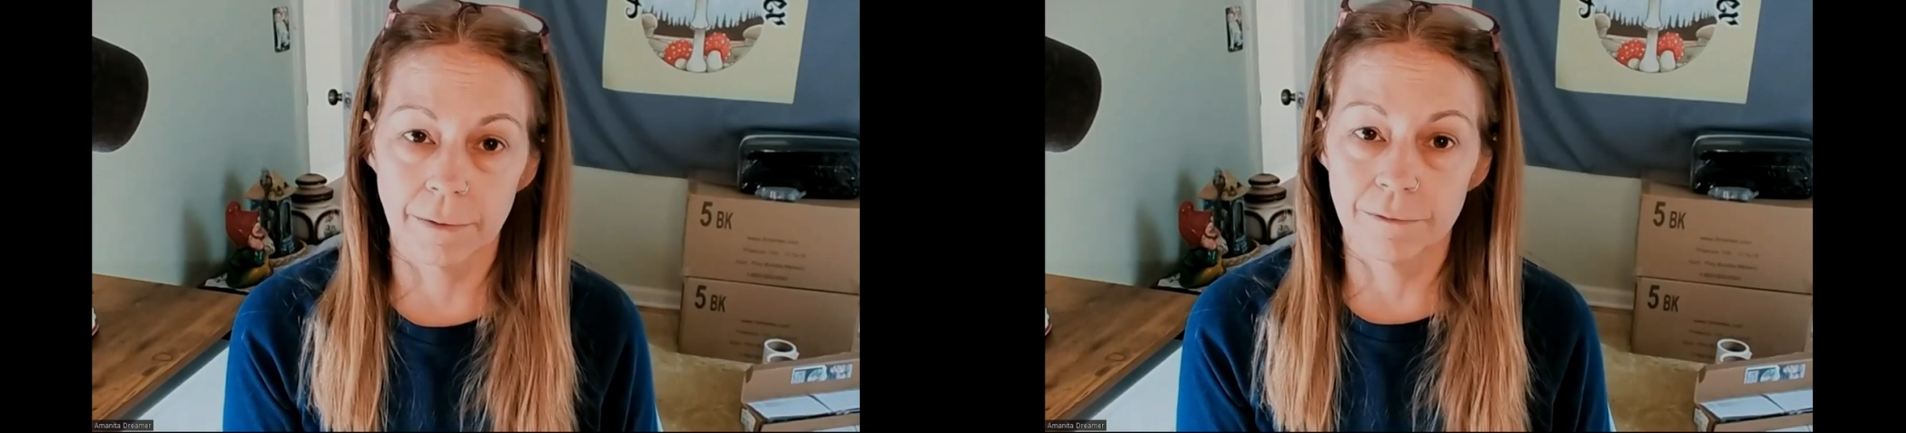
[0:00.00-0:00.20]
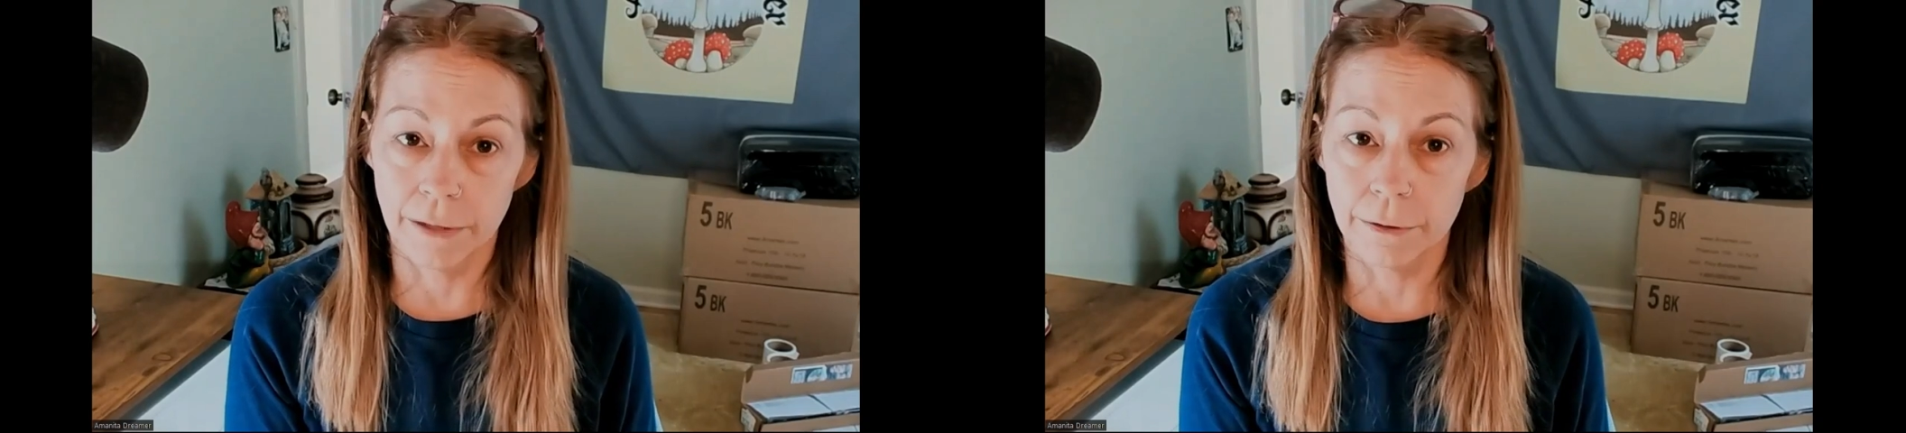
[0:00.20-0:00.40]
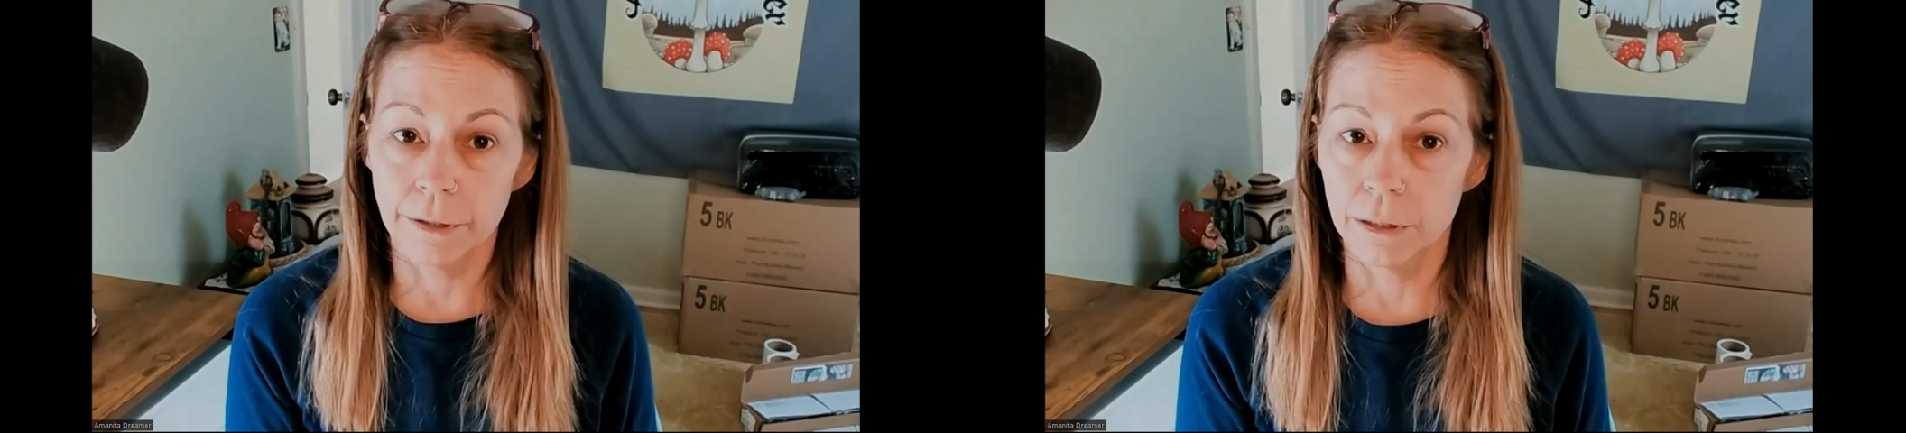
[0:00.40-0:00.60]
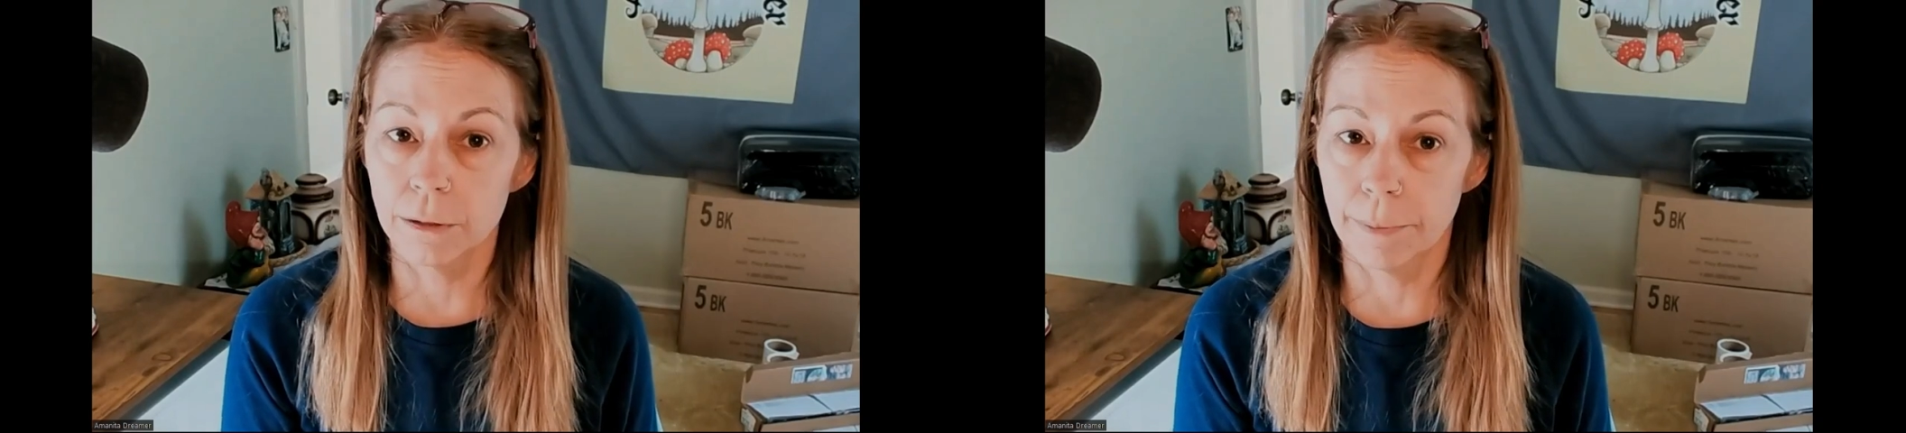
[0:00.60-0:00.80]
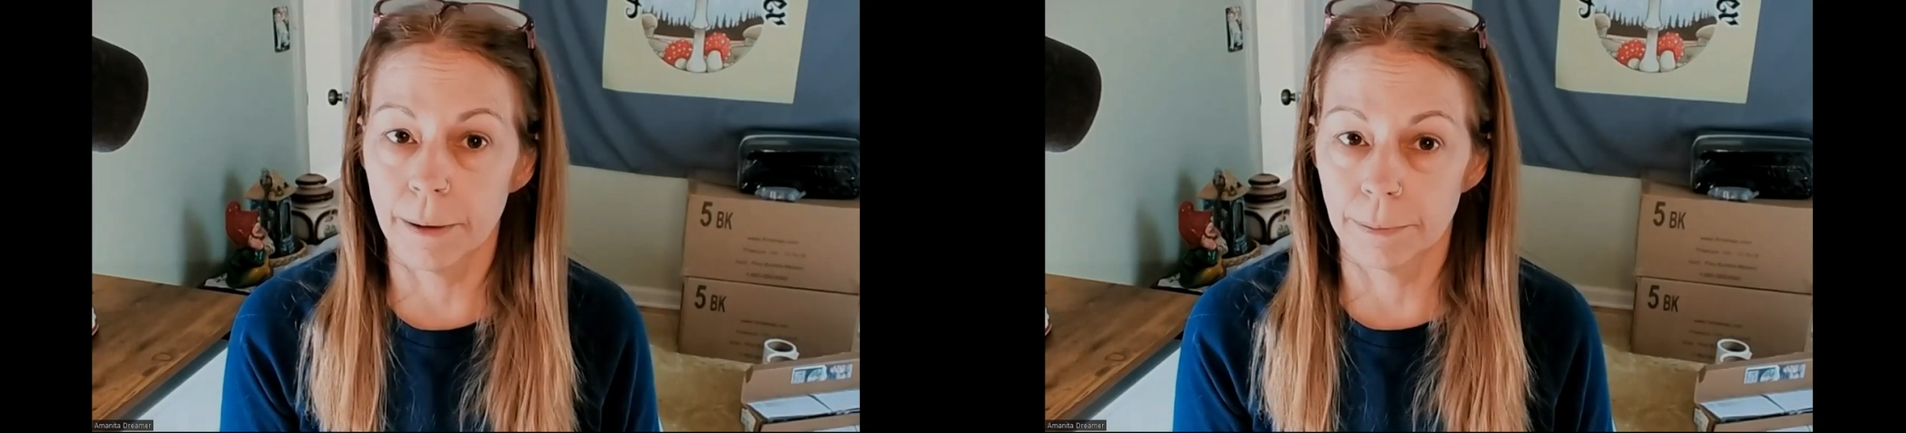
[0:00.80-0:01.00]
I'm very
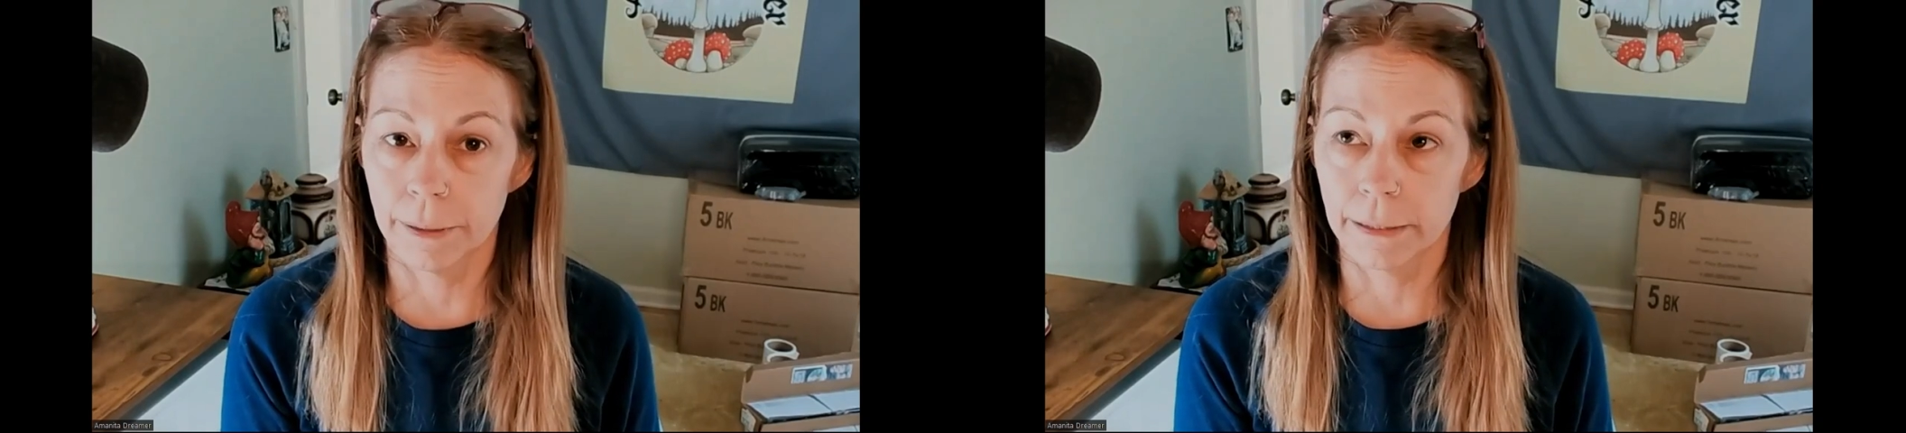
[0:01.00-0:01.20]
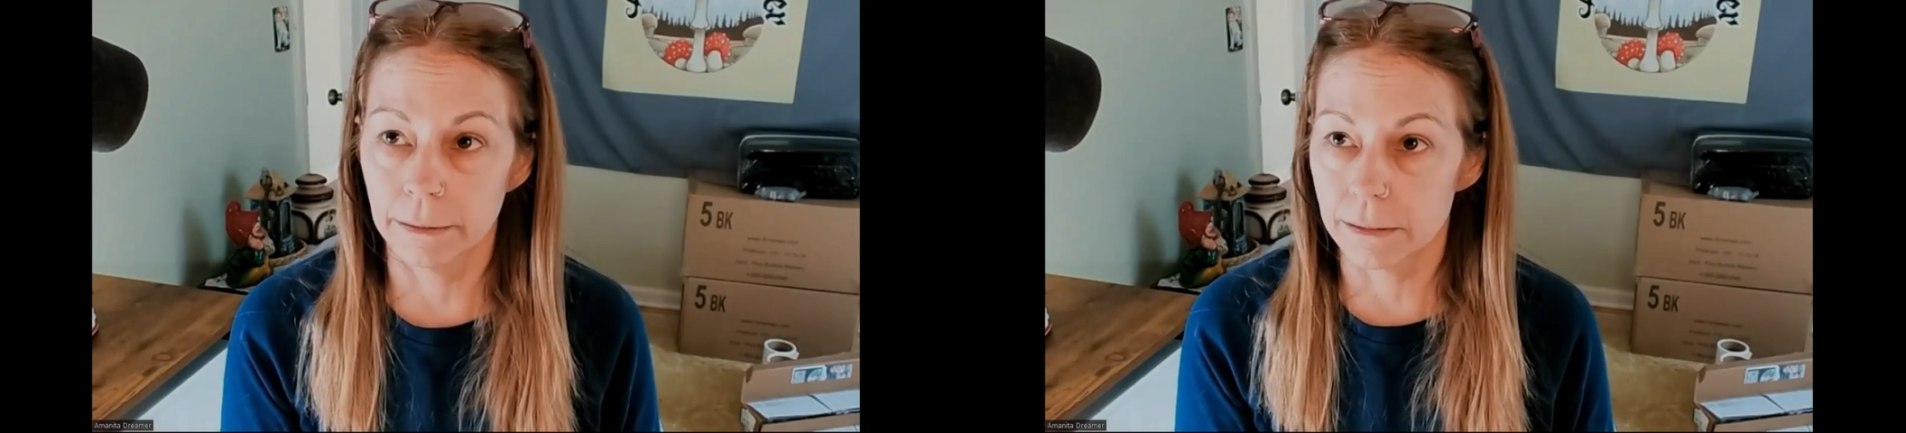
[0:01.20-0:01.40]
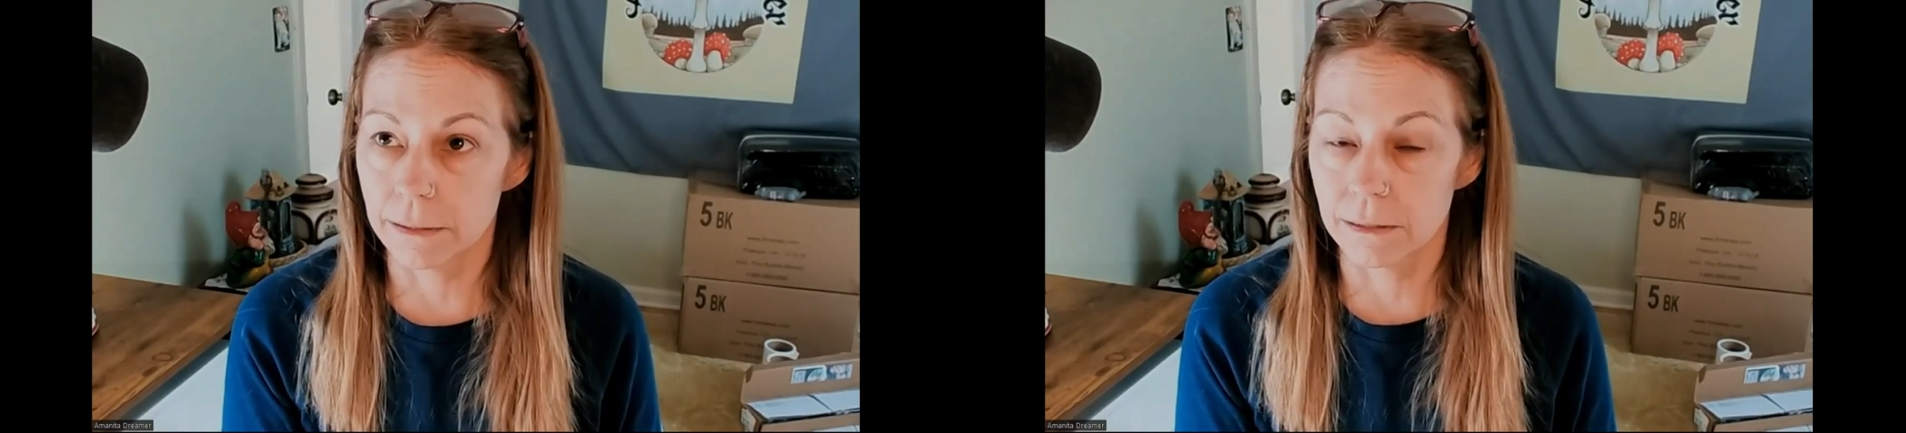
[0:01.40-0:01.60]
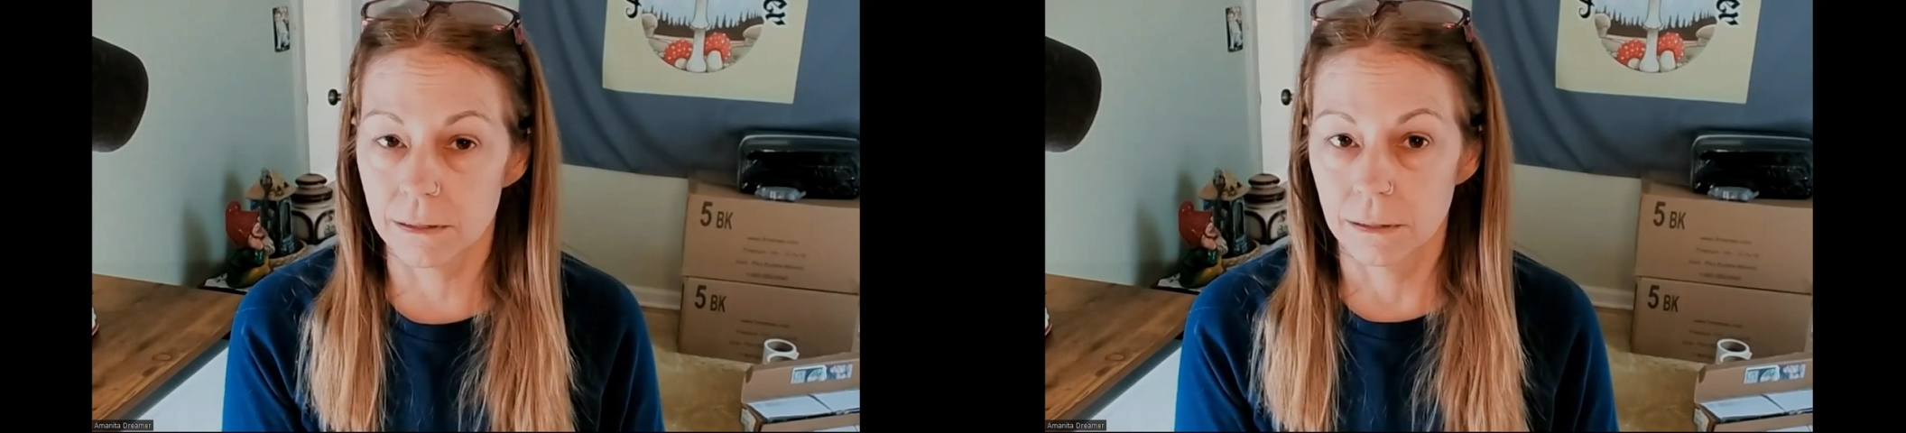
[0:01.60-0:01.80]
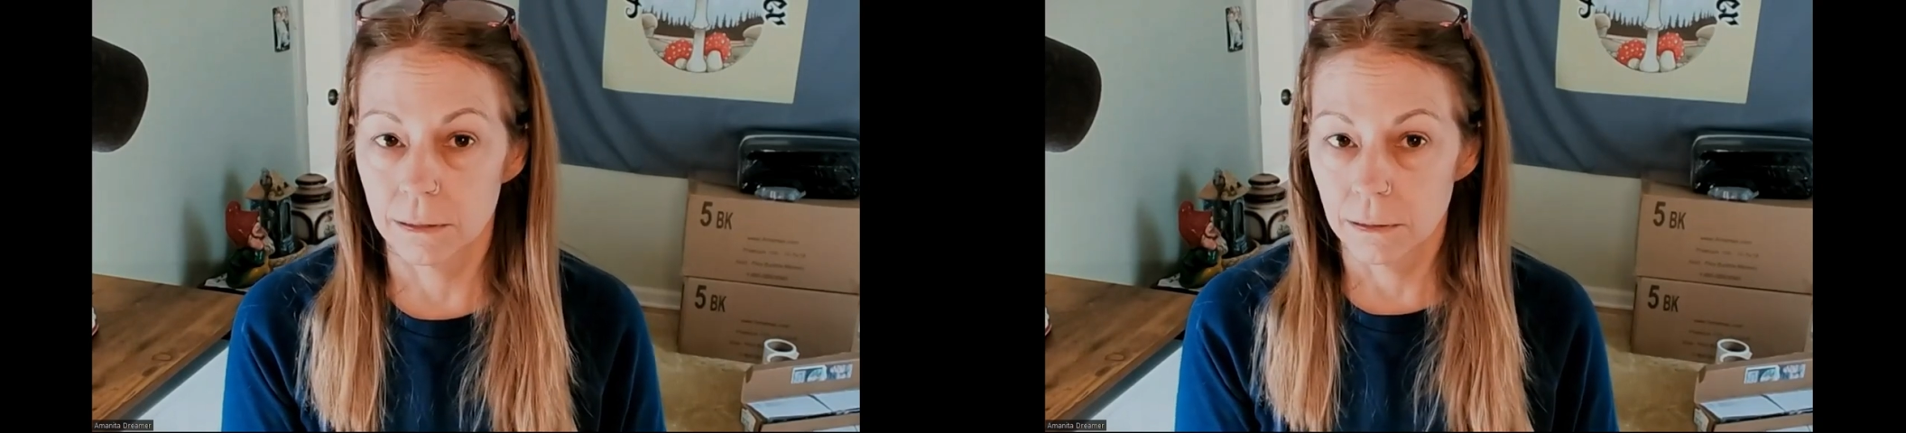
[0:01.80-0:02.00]
good about playlists.